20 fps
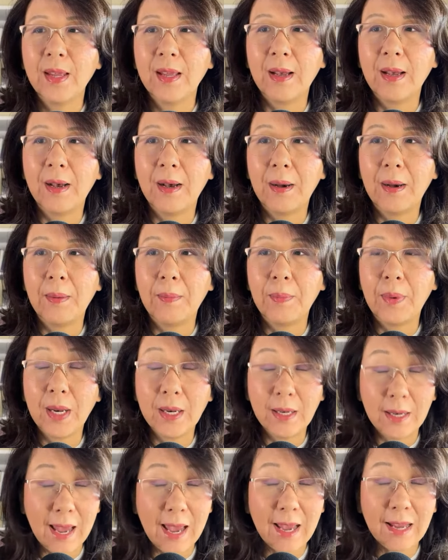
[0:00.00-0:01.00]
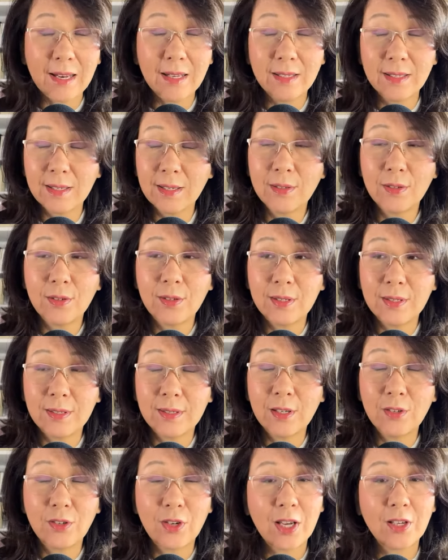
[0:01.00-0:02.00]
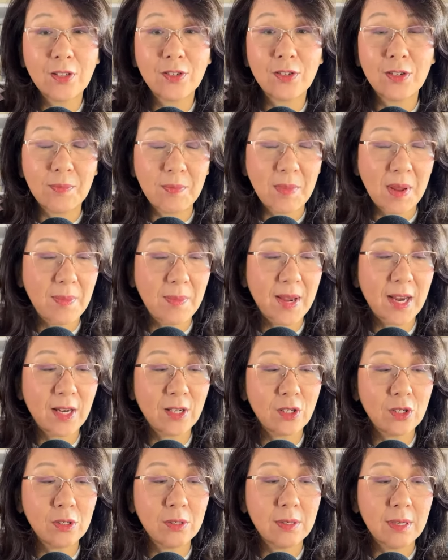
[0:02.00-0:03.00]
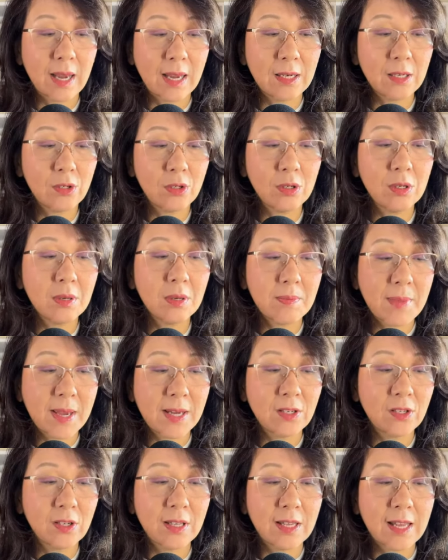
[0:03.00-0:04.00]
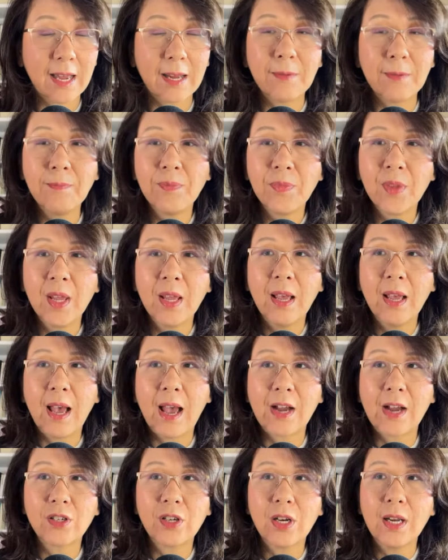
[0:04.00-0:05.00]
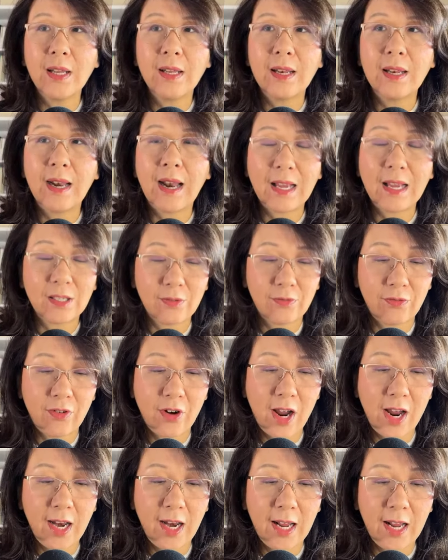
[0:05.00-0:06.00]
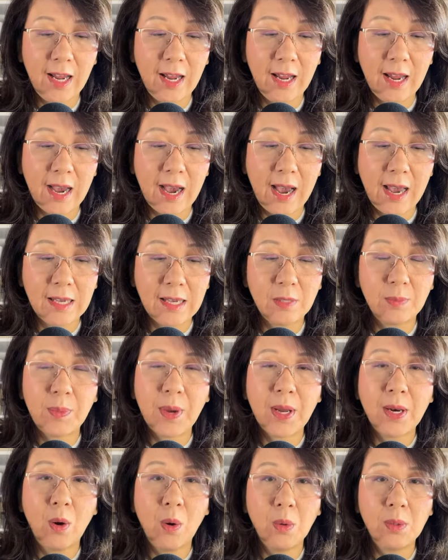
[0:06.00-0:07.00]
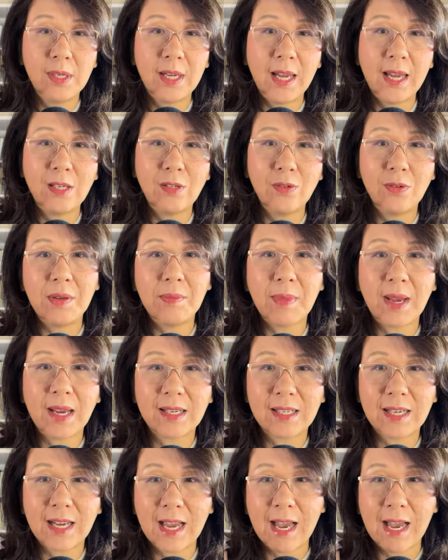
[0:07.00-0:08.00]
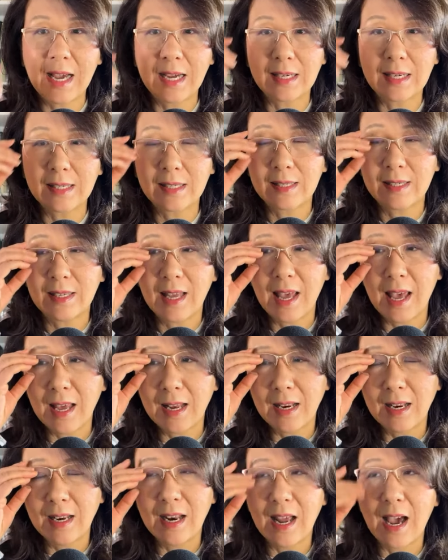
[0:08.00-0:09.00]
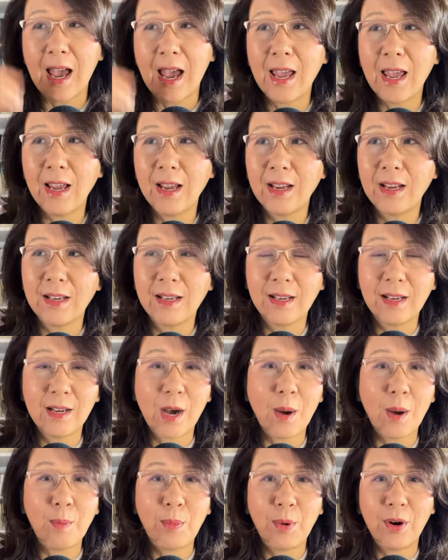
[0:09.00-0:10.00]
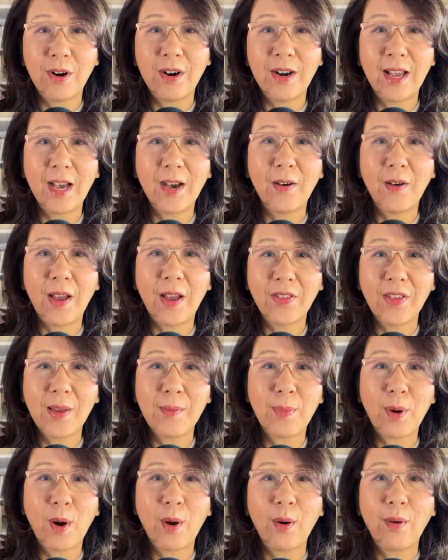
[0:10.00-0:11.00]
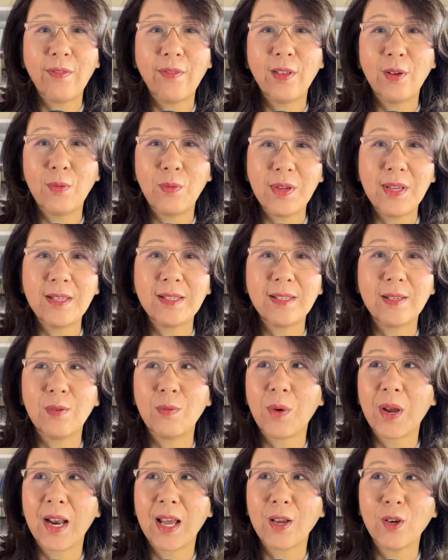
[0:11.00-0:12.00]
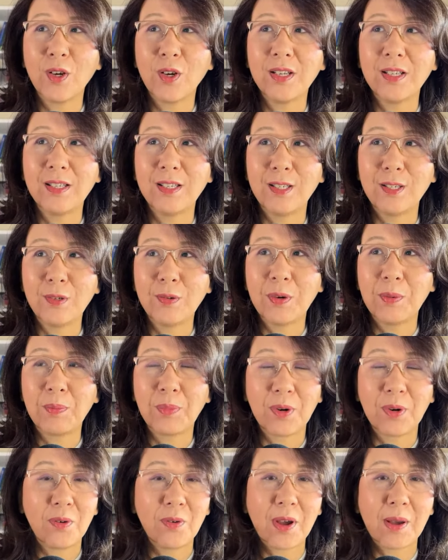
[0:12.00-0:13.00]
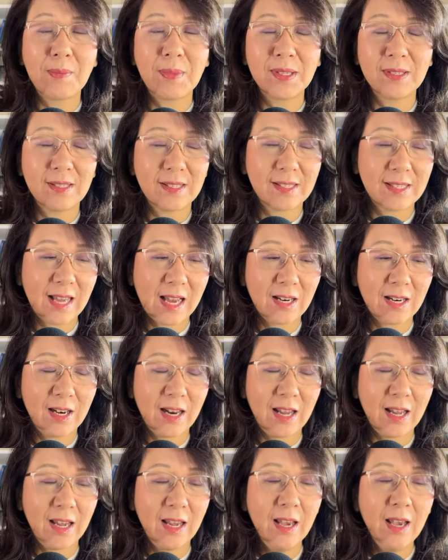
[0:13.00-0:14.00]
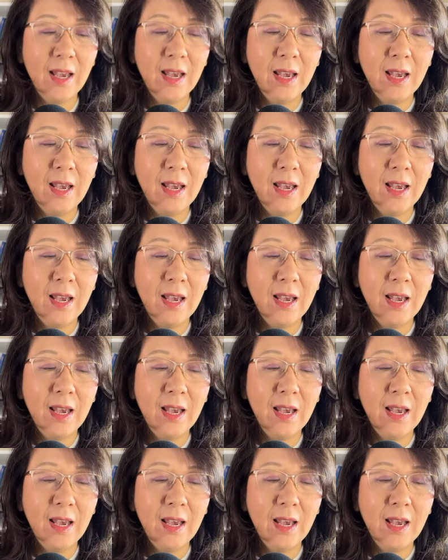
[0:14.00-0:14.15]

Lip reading: But at his suggestion, maybe I should mention that. Actually, last Friday, I spent a whole day doing my tax and I got burned out. I think part of the reason why I couldn't do a program on Saturday